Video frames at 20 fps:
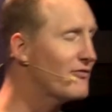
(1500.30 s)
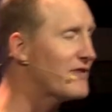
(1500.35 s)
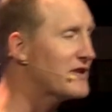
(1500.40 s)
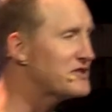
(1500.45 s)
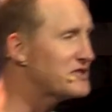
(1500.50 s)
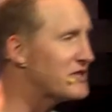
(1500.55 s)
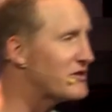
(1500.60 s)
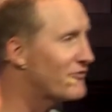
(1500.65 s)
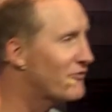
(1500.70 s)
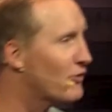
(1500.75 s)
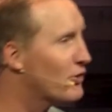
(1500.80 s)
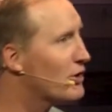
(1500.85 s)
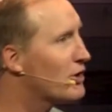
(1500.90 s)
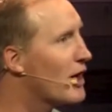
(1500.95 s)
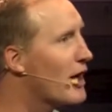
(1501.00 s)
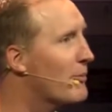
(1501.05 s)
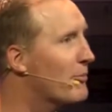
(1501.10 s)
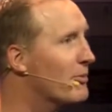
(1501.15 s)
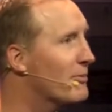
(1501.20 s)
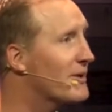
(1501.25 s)
fishing for a
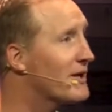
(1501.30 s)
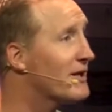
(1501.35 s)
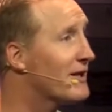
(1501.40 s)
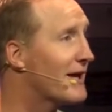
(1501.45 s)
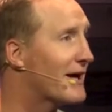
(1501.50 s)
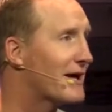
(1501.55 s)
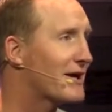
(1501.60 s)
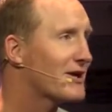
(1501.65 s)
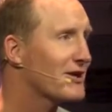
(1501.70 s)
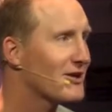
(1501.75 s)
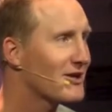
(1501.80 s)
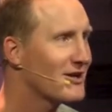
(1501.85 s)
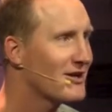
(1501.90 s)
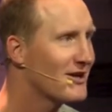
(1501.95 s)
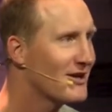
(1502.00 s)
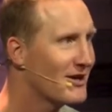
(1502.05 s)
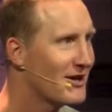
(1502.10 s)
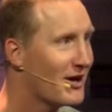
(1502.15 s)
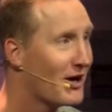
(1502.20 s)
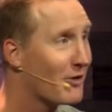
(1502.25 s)
compliment,
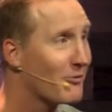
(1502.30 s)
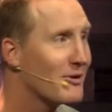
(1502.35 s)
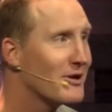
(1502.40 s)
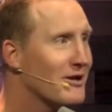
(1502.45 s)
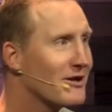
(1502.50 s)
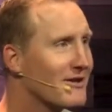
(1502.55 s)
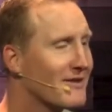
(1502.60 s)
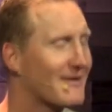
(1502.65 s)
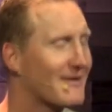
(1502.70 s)
are we?